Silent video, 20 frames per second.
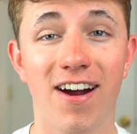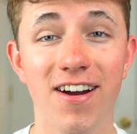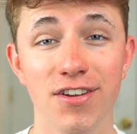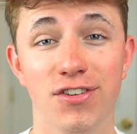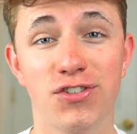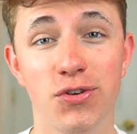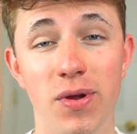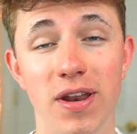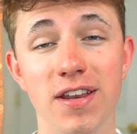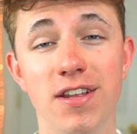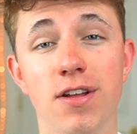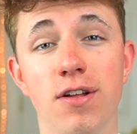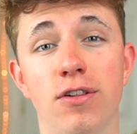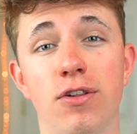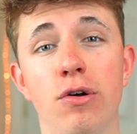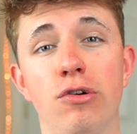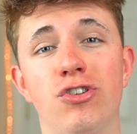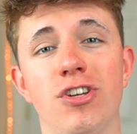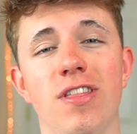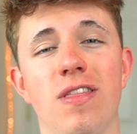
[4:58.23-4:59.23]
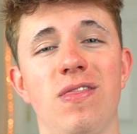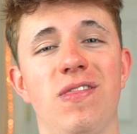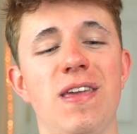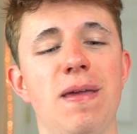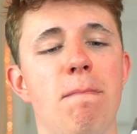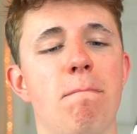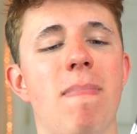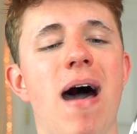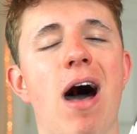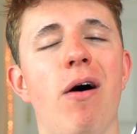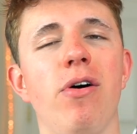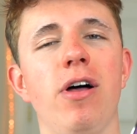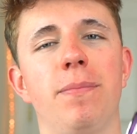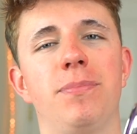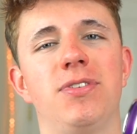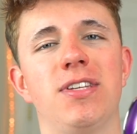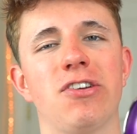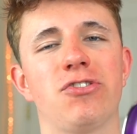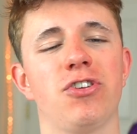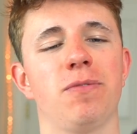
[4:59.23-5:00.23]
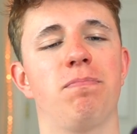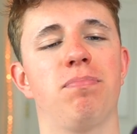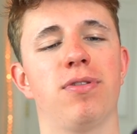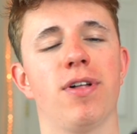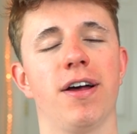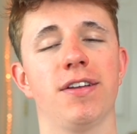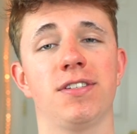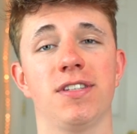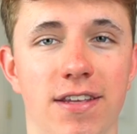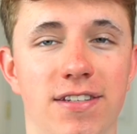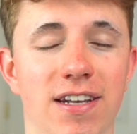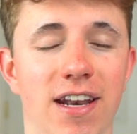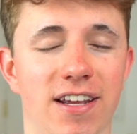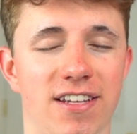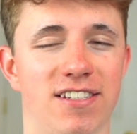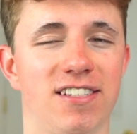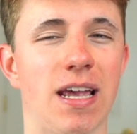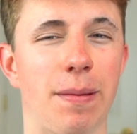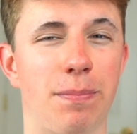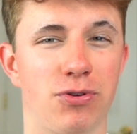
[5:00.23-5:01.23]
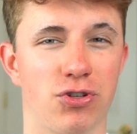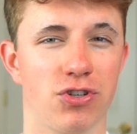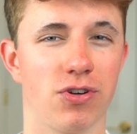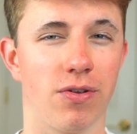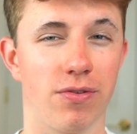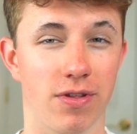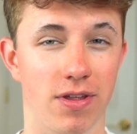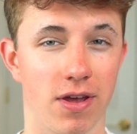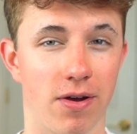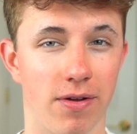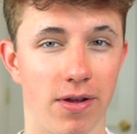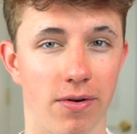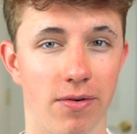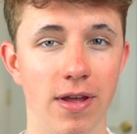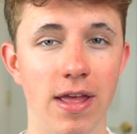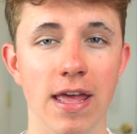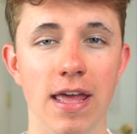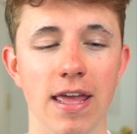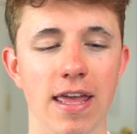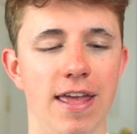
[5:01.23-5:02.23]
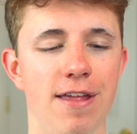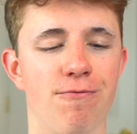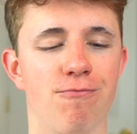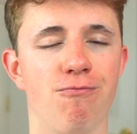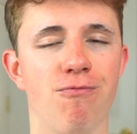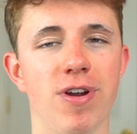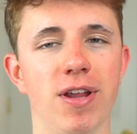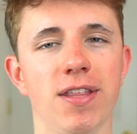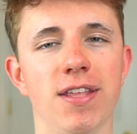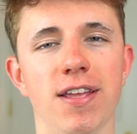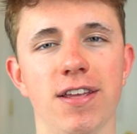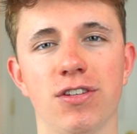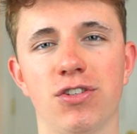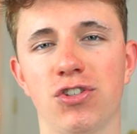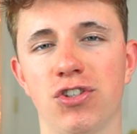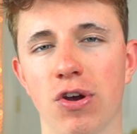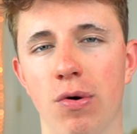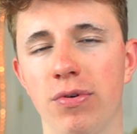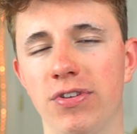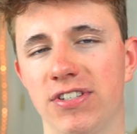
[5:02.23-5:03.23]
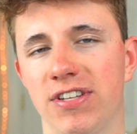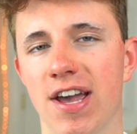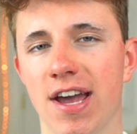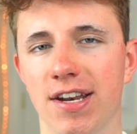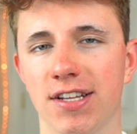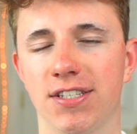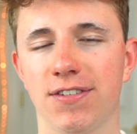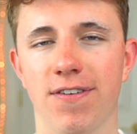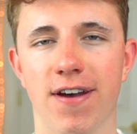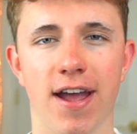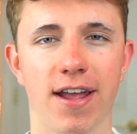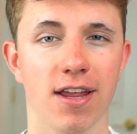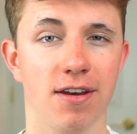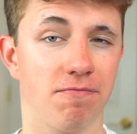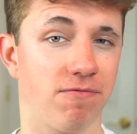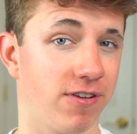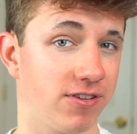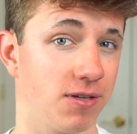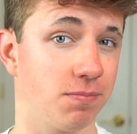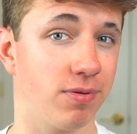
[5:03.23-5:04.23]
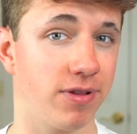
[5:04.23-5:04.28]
All right, so in conclusion, the Mowl Obsession Plus is an exceptional yo-yo. It really is so satisfying and fun to